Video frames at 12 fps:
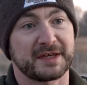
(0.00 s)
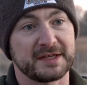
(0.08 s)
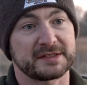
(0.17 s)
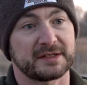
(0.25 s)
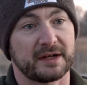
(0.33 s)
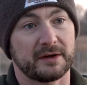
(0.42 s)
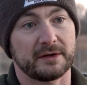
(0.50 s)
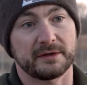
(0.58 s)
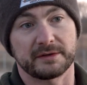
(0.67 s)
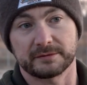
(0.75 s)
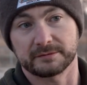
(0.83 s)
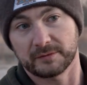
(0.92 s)
case scenario.
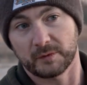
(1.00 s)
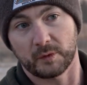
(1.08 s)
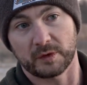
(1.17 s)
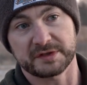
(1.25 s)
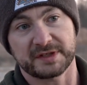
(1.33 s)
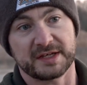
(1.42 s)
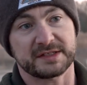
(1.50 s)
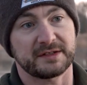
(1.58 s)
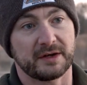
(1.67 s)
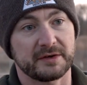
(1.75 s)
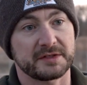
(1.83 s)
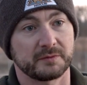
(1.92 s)
And worst case
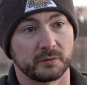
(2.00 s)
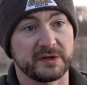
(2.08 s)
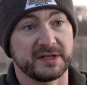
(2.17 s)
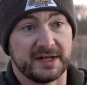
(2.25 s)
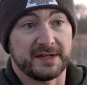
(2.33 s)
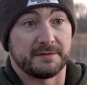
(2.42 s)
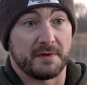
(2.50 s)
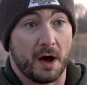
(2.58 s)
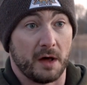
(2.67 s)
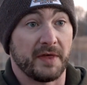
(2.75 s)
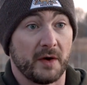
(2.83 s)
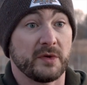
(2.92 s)
scenario is we did
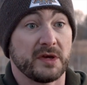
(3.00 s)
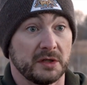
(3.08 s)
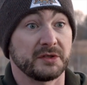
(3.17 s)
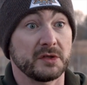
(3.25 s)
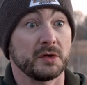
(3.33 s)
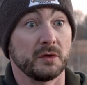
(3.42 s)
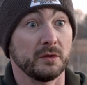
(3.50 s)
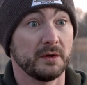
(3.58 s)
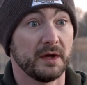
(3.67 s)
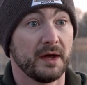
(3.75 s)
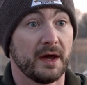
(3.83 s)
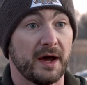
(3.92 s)
all that we could do
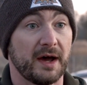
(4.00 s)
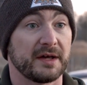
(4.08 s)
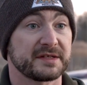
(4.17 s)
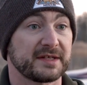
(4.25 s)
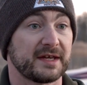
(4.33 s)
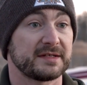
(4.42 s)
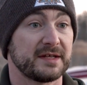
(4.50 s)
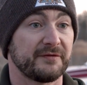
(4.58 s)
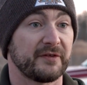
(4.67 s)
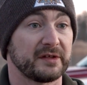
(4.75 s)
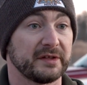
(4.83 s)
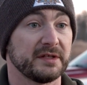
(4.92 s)

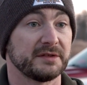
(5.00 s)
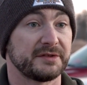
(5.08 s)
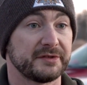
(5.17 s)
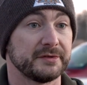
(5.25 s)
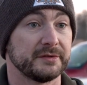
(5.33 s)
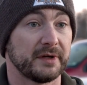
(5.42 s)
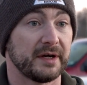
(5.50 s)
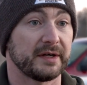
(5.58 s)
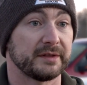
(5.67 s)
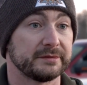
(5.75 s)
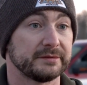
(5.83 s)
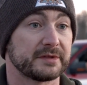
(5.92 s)
scientifically
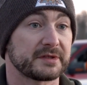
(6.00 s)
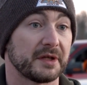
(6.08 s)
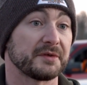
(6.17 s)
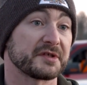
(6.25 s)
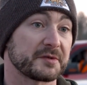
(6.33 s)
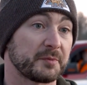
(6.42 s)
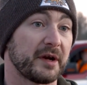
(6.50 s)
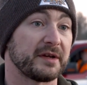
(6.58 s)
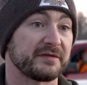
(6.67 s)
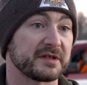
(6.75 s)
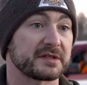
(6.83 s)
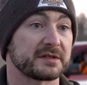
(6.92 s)
to slow the spread
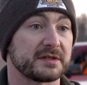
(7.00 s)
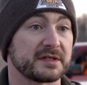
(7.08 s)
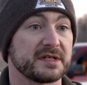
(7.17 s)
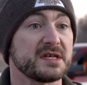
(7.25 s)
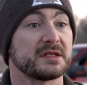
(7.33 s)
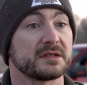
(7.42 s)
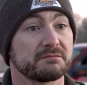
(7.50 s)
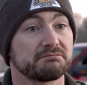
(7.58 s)
of this disease.